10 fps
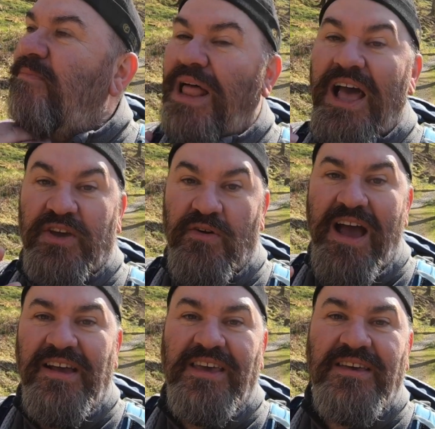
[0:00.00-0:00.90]
Black
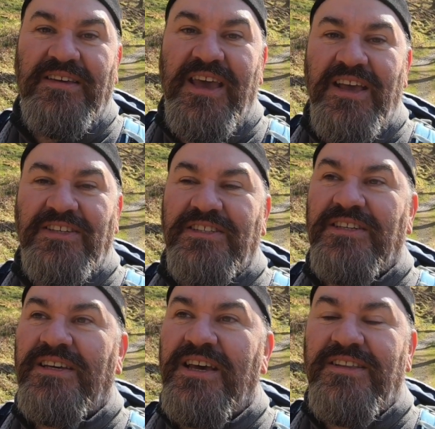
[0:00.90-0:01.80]
Crag,
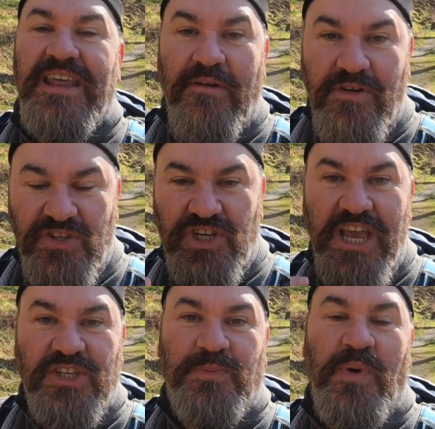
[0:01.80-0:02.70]
yes. Darren J.
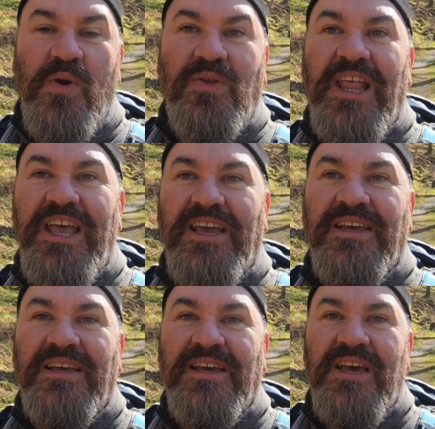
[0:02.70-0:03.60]
Spoonley,
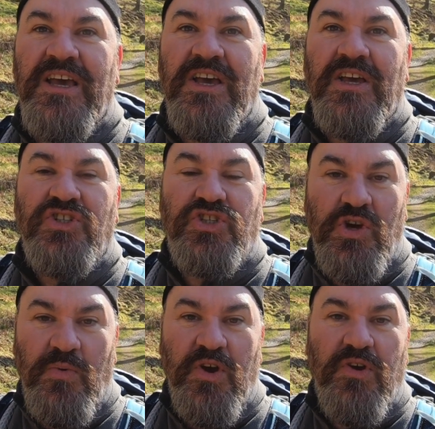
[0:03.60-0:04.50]

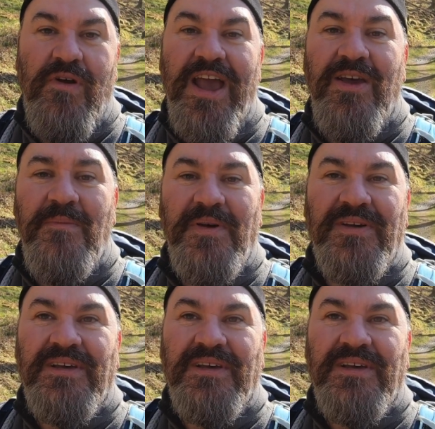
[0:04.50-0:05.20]
Stuart Graham.